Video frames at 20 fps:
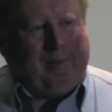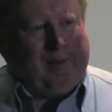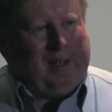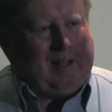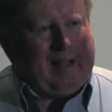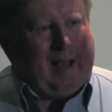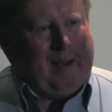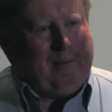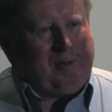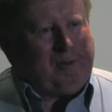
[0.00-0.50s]

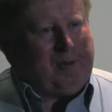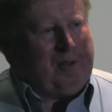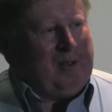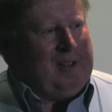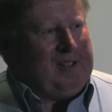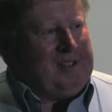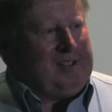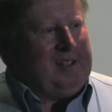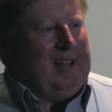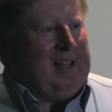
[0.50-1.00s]
thing happens with
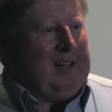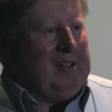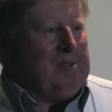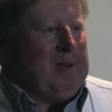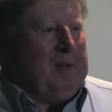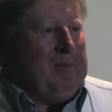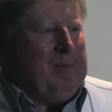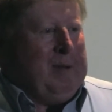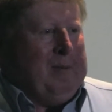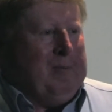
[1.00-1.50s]
Onset, as we
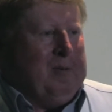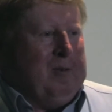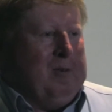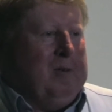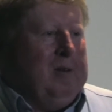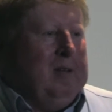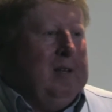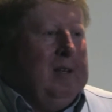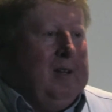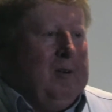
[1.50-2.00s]
have people
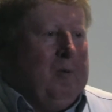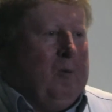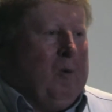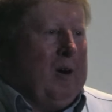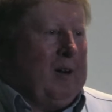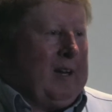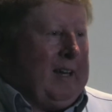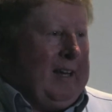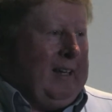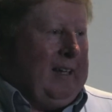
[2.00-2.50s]

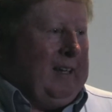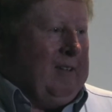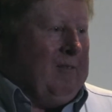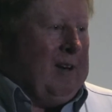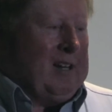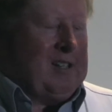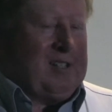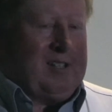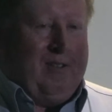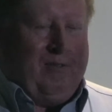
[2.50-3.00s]
working in
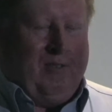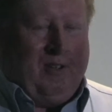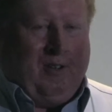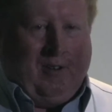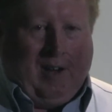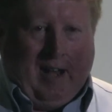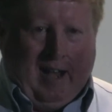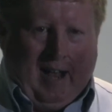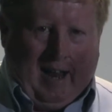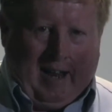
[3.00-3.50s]
Rec
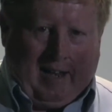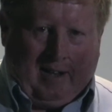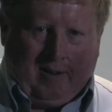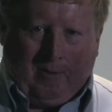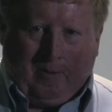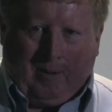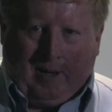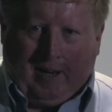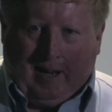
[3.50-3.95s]
709, or we